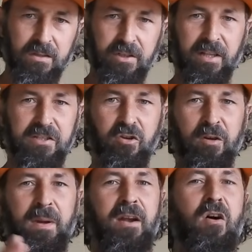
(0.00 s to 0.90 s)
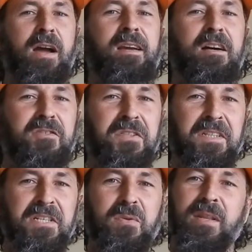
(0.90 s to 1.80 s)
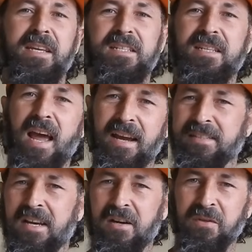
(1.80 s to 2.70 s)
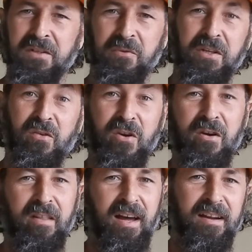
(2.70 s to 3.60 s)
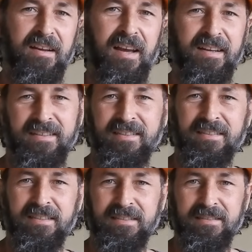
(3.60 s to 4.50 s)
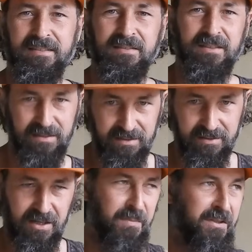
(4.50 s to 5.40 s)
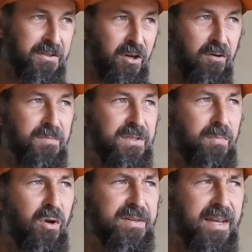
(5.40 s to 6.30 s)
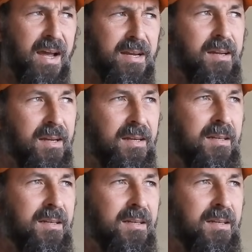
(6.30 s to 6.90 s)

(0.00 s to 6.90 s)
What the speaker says: So let's talk about high country. That's where these stags are. We all know that, okay? They're up in the tops per se.